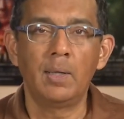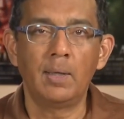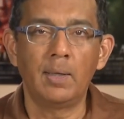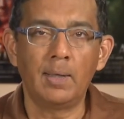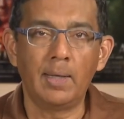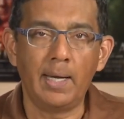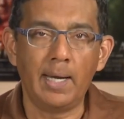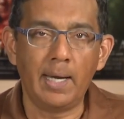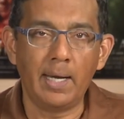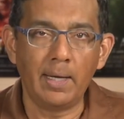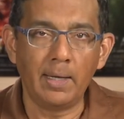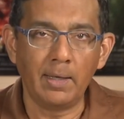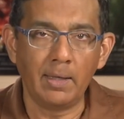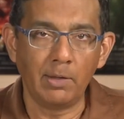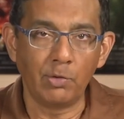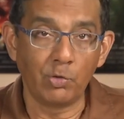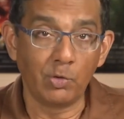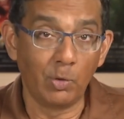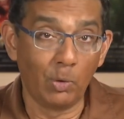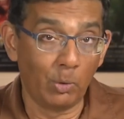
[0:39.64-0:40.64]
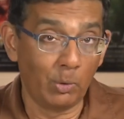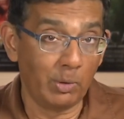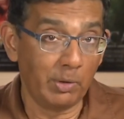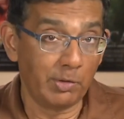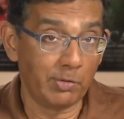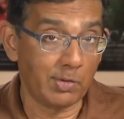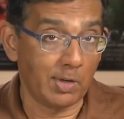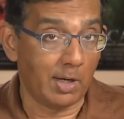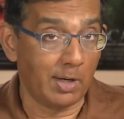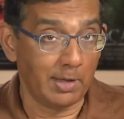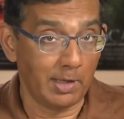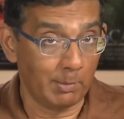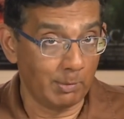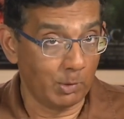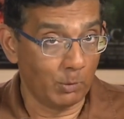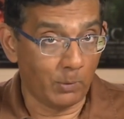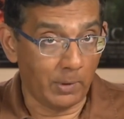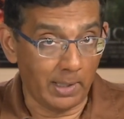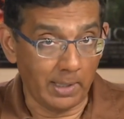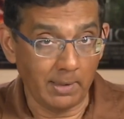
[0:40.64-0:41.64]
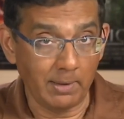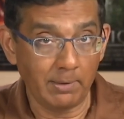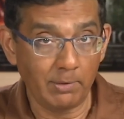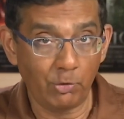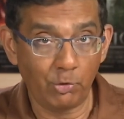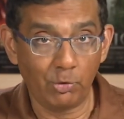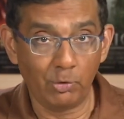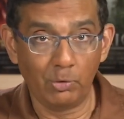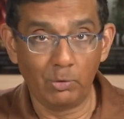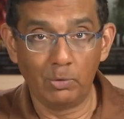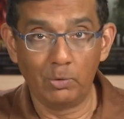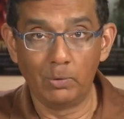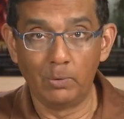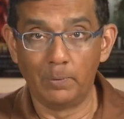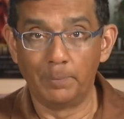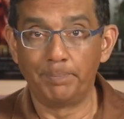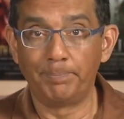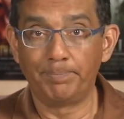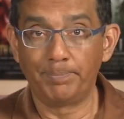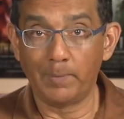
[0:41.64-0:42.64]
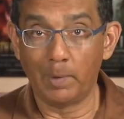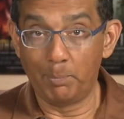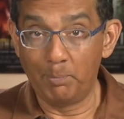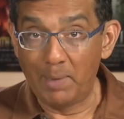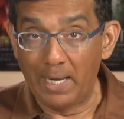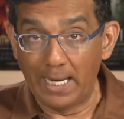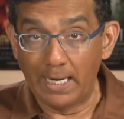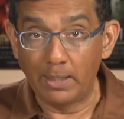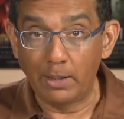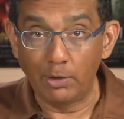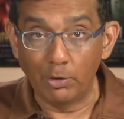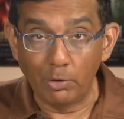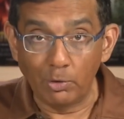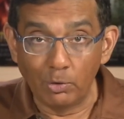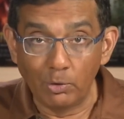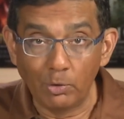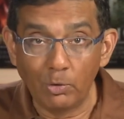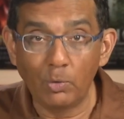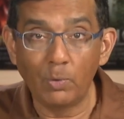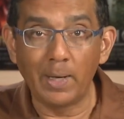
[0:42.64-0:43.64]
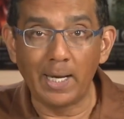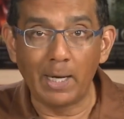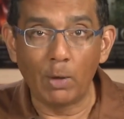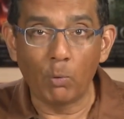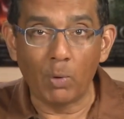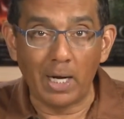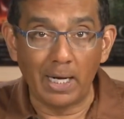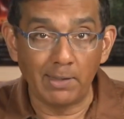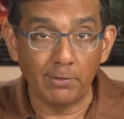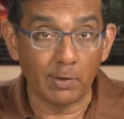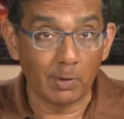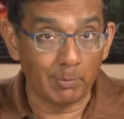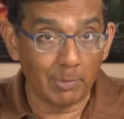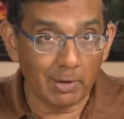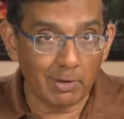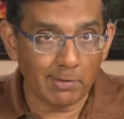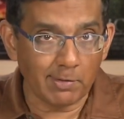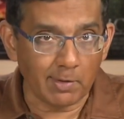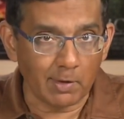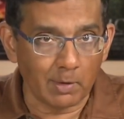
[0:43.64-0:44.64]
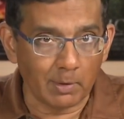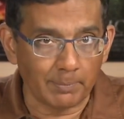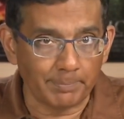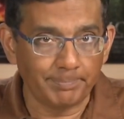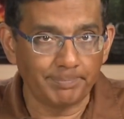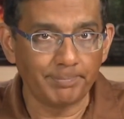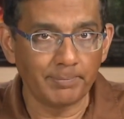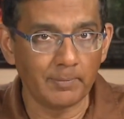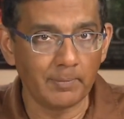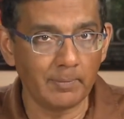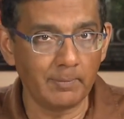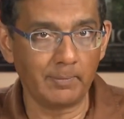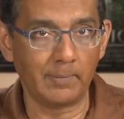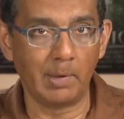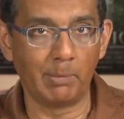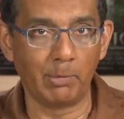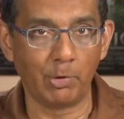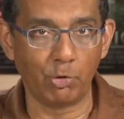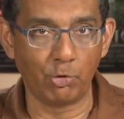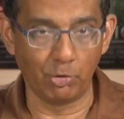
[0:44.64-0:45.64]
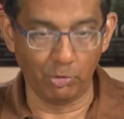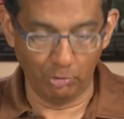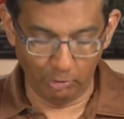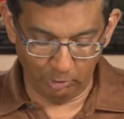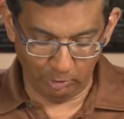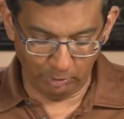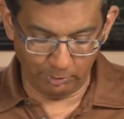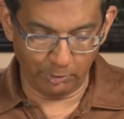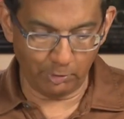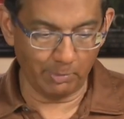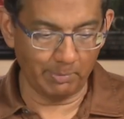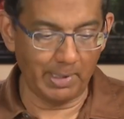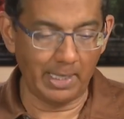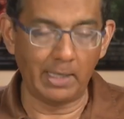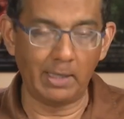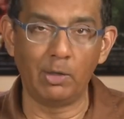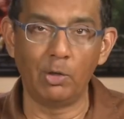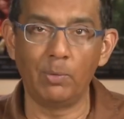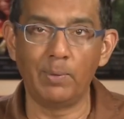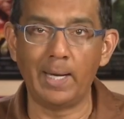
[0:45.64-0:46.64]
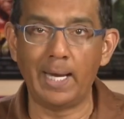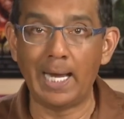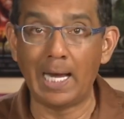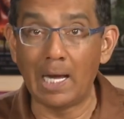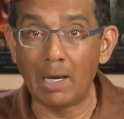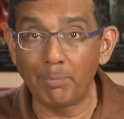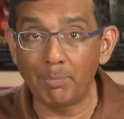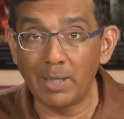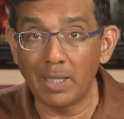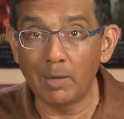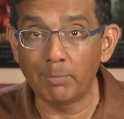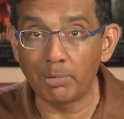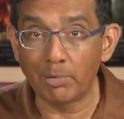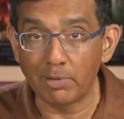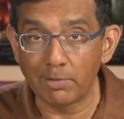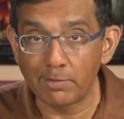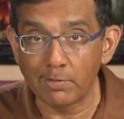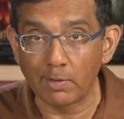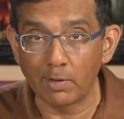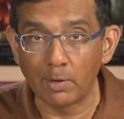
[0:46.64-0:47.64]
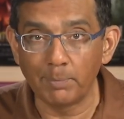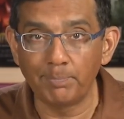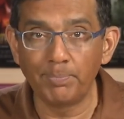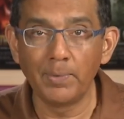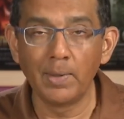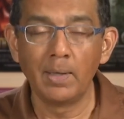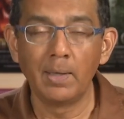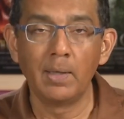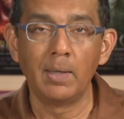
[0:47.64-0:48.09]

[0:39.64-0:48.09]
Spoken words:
And his goals are, number one, to make you a wiser person. Number two, to make you a happier person.